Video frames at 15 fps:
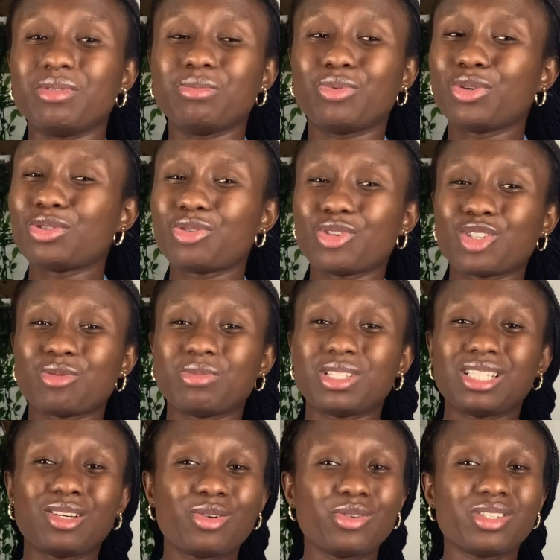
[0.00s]
But trust me, the
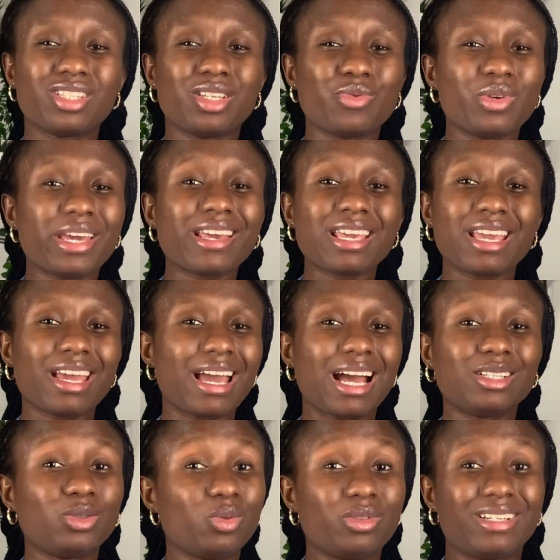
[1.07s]
clothes they wear here, I
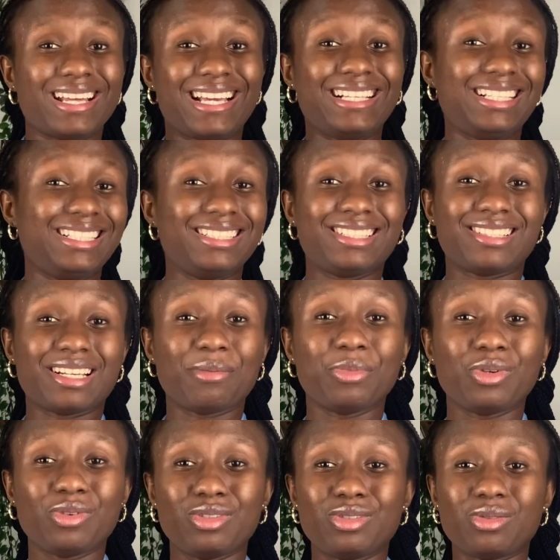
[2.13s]
don't like it. I'm not
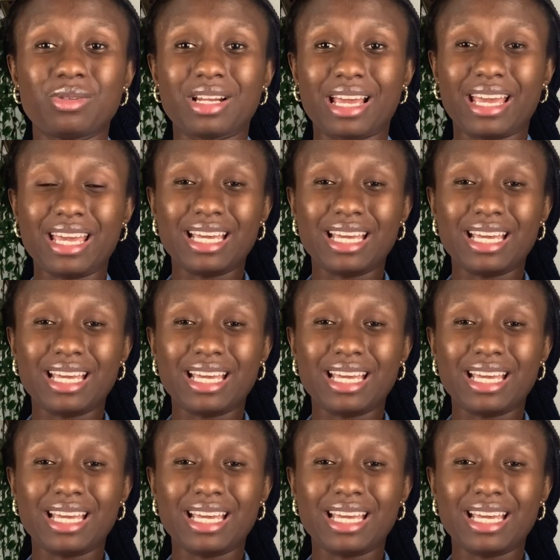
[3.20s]
going to lie.